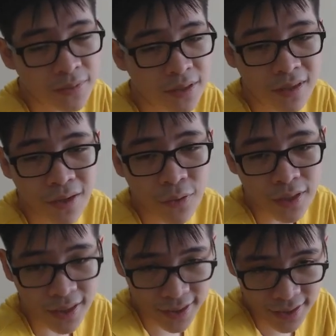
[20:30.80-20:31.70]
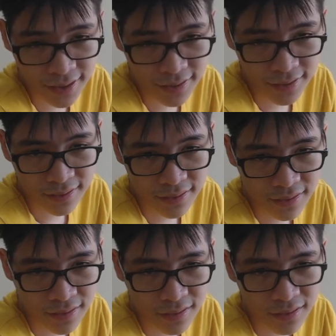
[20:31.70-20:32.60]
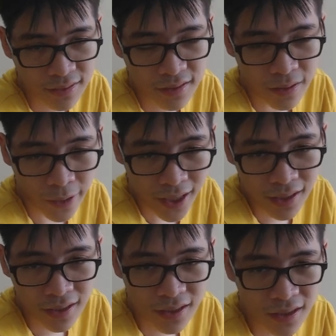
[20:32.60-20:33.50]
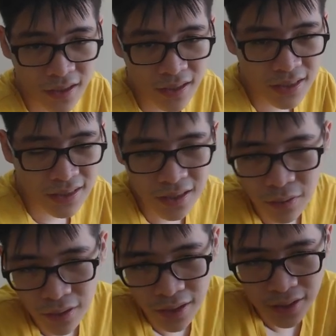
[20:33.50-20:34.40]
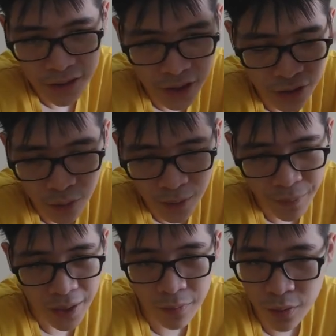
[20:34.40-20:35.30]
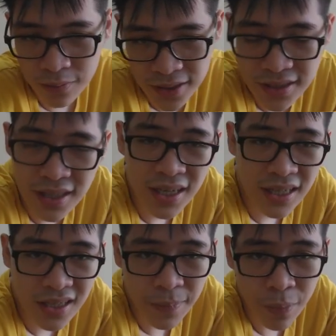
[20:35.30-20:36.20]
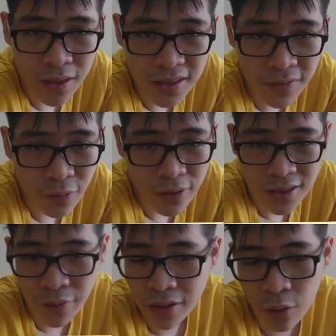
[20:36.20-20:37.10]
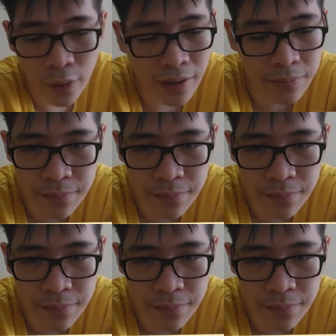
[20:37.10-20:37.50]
to go for this, right? So you need to exchange one pair of rooks. The pawn c4 is going nowhere.